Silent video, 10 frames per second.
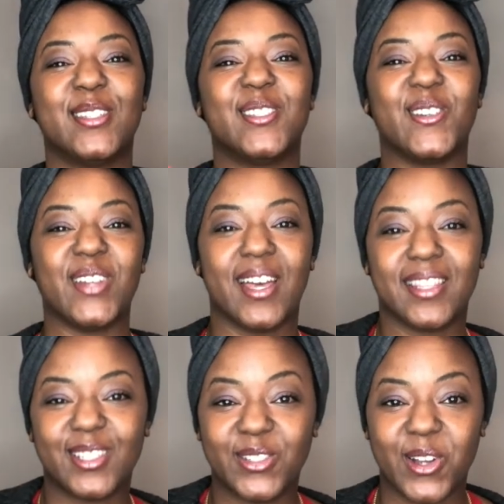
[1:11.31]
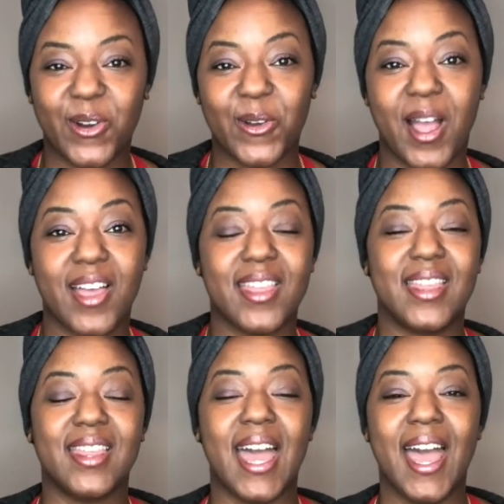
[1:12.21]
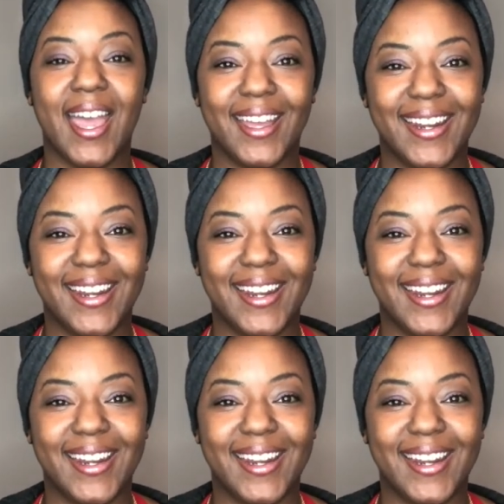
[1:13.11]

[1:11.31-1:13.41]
So now that you know that,